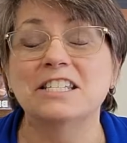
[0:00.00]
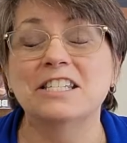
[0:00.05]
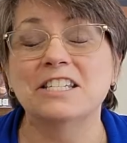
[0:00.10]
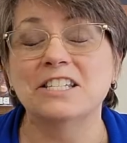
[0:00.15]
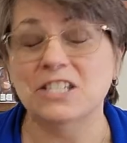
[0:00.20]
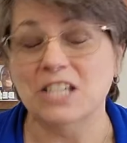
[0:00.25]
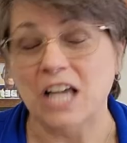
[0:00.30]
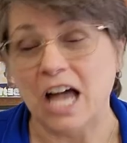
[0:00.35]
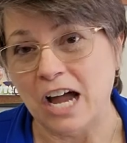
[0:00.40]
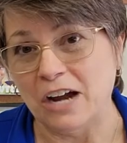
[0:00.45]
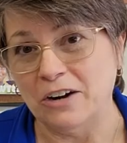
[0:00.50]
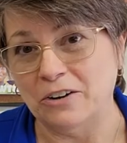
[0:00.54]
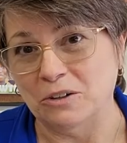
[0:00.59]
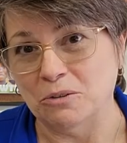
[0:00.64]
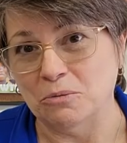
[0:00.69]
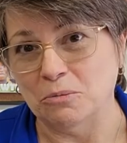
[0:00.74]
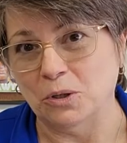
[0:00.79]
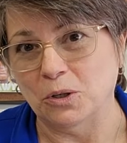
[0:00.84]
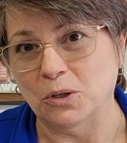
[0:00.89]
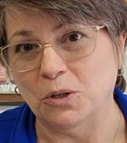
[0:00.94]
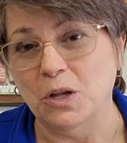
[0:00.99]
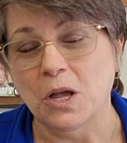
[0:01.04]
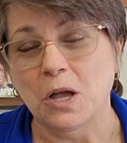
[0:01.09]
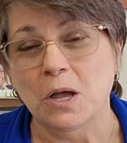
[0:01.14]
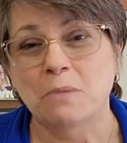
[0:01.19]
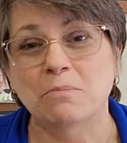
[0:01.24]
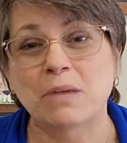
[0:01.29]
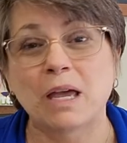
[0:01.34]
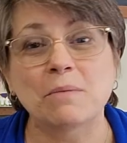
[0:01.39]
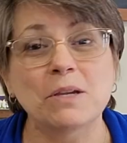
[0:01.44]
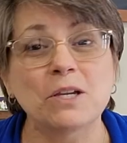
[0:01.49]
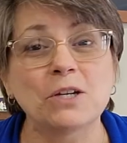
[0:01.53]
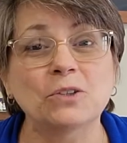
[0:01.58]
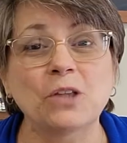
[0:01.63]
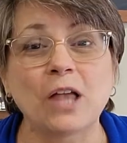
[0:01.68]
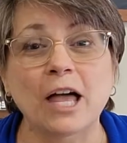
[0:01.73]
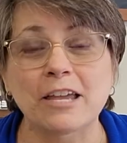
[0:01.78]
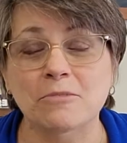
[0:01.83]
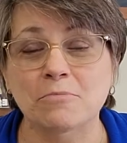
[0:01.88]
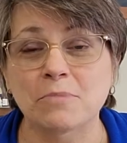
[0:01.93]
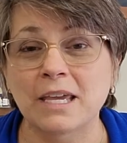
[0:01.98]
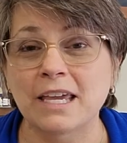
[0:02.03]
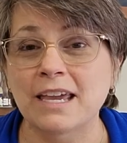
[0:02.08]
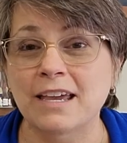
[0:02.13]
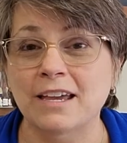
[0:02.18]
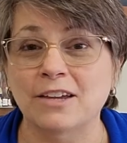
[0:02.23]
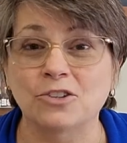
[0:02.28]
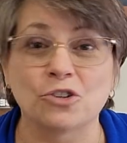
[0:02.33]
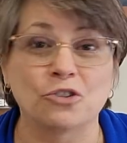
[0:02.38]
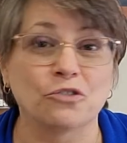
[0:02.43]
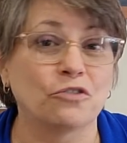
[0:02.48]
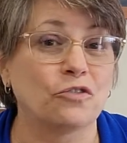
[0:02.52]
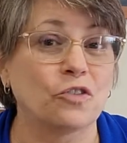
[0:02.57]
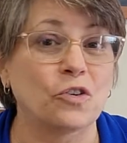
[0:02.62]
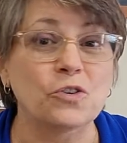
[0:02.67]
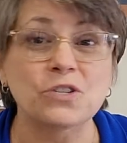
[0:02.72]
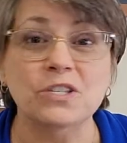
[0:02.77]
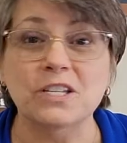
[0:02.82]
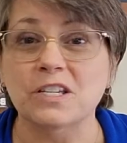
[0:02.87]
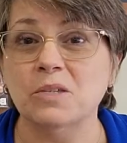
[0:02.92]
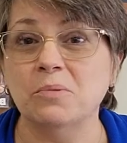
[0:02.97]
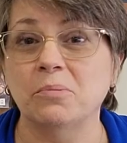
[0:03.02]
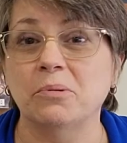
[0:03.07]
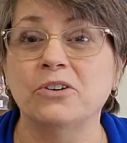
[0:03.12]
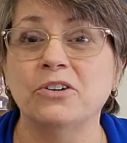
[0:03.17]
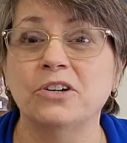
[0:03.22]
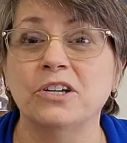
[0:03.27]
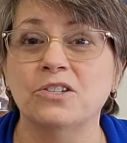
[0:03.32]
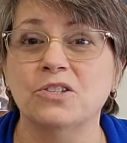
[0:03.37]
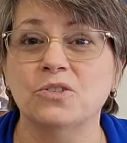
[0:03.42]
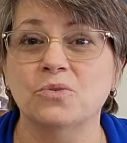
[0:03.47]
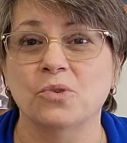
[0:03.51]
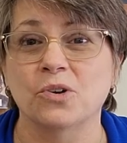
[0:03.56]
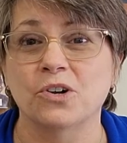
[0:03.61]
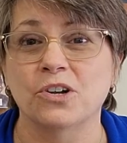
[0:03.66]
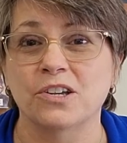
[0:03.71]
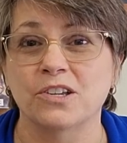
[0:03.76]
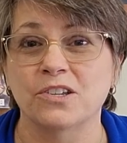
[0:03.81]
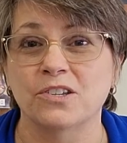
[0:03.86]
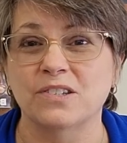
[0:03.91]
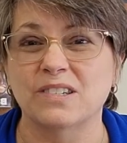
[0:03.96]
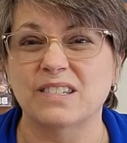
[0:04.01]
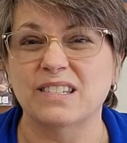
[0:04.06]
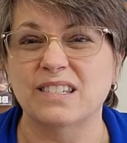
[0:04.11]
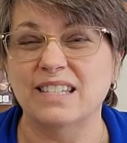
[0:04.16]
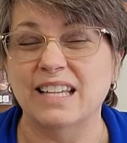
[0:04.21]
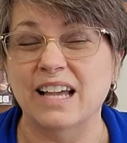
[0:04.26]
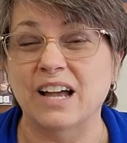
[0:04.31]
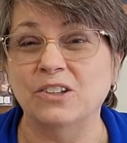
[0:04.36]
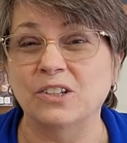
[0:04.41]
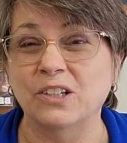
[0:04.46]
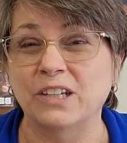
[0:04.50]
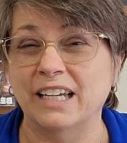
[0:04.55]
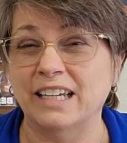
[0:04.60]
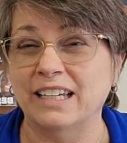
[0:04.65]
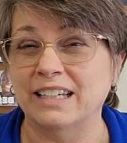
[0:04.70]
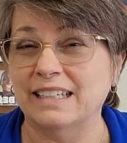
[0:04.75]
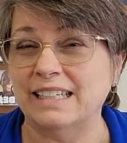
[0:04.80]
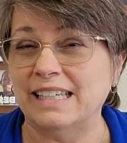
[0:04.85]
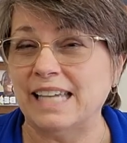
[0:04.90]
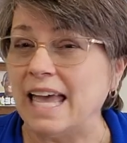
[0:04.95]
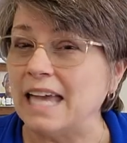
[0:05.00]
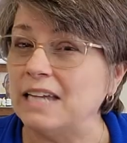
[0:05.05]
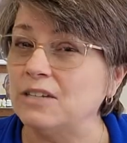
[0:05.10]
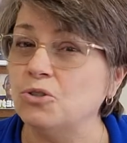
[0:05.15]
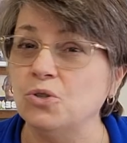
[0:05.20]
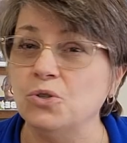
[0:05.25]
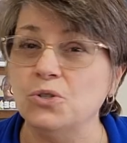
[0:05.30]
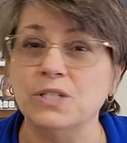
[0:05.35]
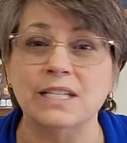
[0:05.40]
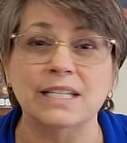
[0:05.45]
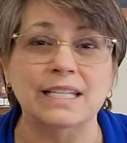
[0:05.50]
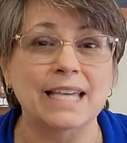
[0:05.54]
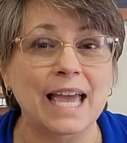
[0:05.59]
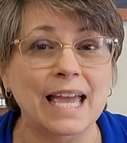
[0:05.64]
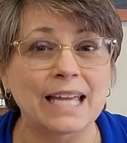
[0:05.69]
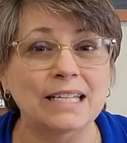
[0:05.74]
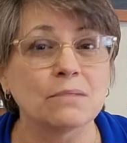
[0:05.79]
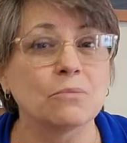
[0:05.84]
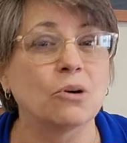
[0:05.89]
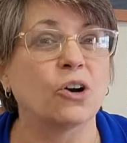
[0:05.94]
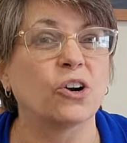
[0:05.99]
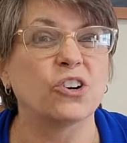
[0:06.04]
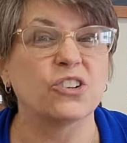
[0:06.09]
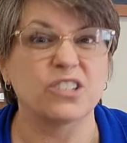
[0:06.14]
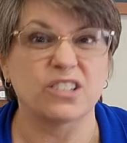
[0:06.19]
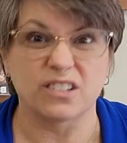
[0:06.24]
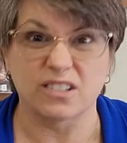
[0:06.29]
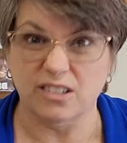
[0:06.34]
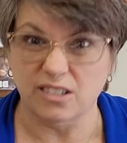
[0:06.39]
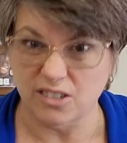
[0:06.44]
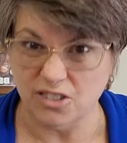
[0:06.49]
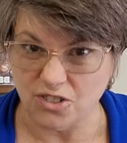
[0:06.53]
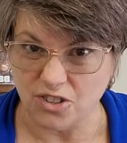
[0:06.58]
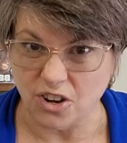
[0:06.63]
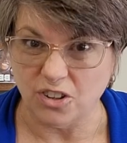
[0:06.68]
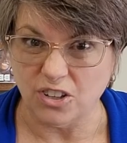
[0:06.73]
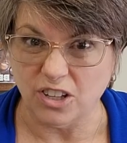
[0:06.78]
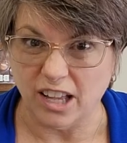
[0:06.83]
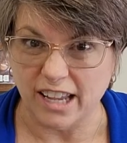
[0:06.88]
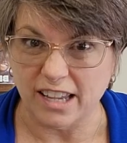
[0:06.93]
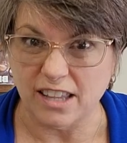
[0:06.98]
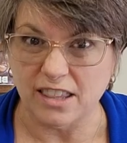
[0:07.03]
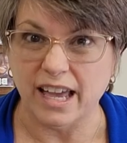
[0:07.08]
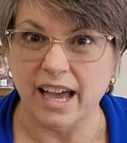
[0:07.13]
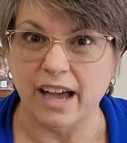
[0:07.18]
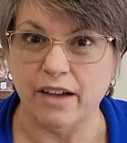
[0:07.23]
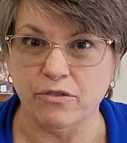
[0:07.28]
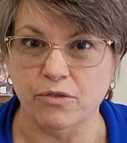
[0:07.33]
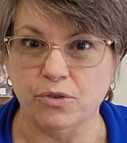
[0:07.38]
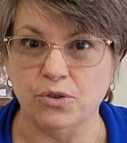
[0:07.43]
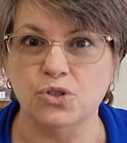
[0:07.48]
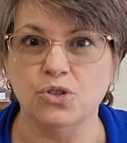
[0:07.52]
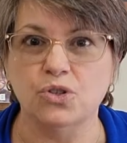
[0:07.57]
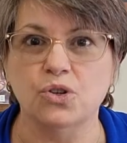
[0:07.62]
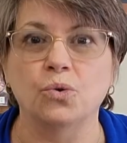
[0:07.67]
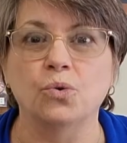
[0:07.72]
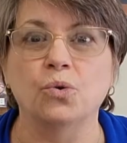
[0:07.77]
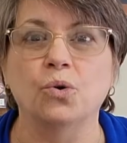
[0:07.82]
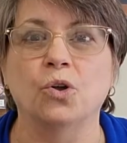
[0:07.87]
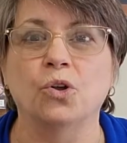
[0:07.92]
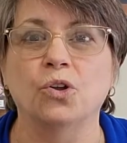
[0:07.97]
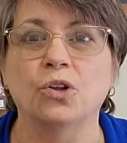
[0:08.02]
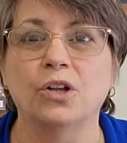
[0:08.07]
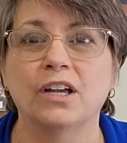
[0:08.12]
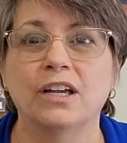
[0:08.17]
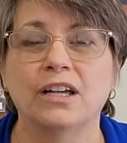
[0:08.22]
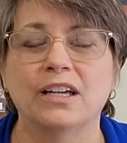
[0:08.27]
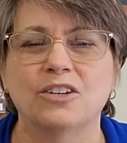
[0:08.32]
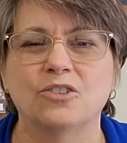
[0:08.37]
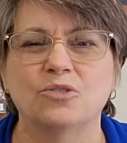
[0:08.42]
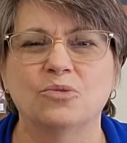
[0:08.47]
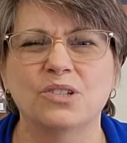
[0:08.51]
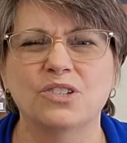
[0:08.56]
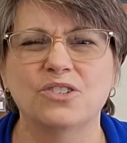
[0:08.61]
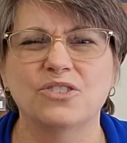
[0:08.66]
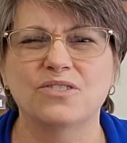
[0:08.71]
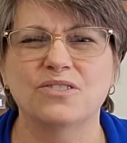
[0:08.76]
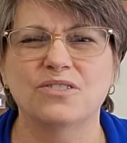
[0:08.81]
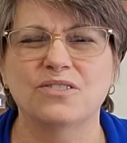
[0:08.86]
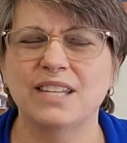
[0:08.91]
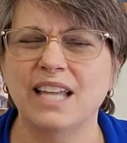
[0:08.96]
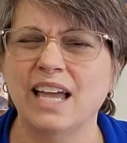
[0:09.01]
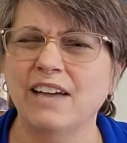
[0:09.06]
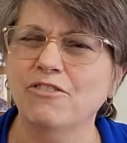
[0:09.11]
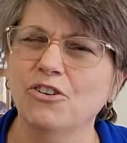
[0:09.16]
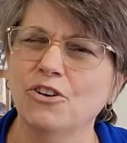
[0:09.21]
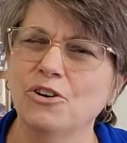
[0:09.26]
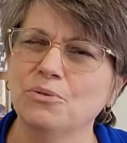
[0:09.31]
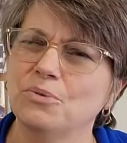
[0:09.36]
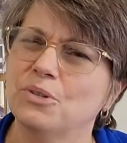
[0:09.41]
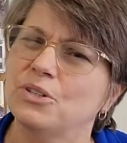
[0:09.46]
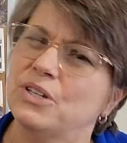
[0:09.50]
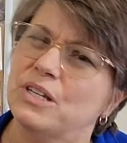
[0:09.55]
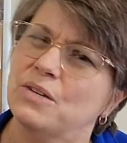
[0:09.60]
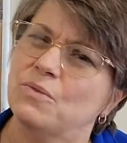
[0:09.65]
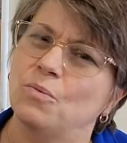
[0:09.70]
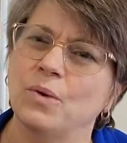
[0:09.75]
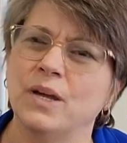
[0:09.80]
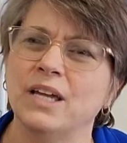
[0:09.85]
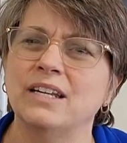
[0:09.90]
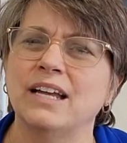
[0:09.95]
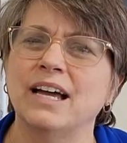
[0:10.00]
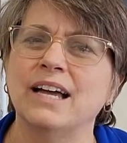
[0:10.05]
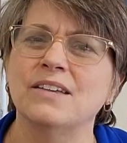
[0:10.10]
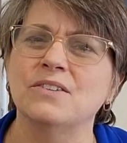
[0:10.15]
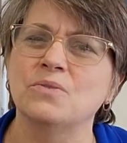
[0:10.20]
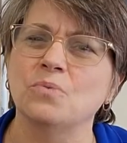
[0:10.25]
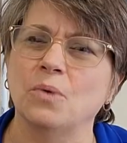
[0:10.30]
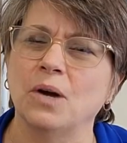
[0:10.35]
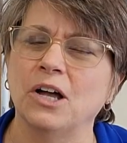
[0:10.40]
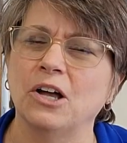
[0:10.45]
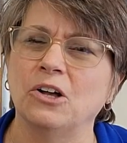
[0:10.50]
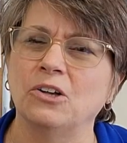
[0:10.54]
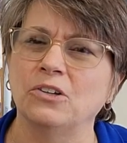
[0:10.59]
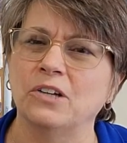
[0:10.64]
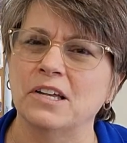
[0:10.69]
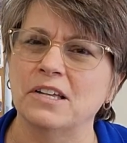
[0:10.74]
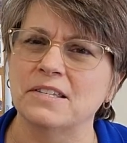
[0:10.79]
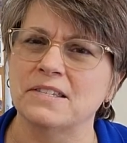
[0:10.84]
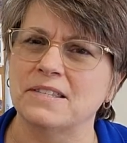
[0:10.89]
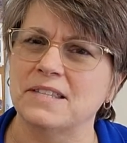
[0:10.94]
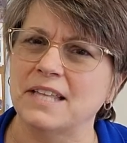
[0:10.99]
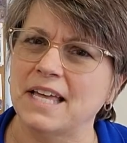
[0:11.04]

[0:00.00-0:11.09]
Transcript: desirable. Maybe you're like me and your first experience was selling candles and candy bars and junk like that for school, which never really went as well as